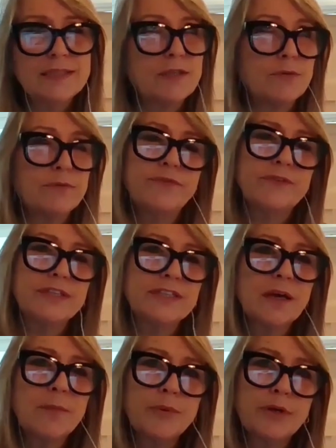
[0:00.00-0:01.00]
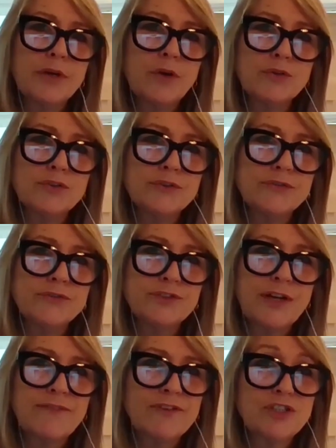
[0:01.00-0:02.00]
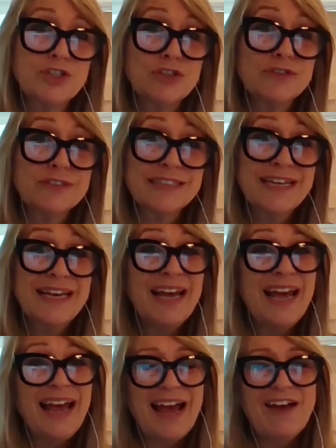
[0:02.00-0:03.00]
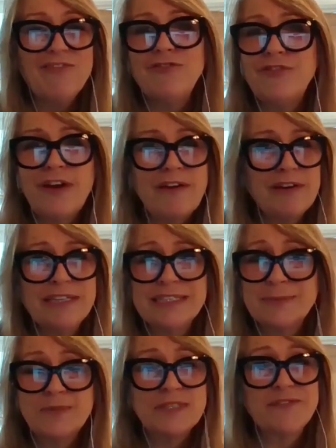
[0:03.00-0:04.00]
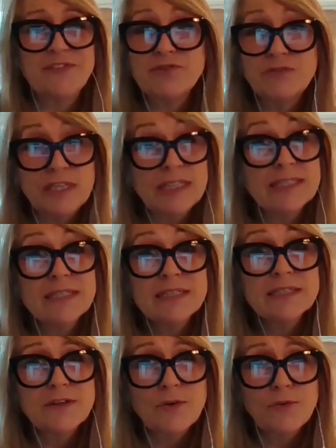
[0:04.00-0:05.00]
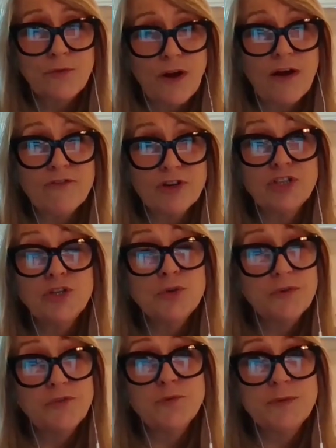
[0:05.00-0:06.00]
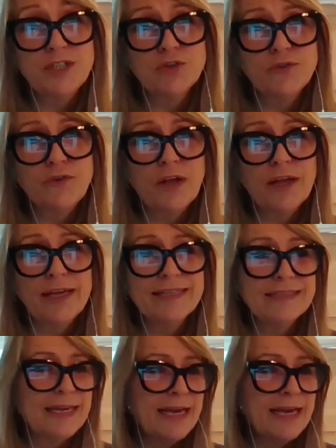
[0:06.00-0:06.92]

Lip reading: So, for example, a lot of travel insurers have very specific reasons of covering you if you miss your flight.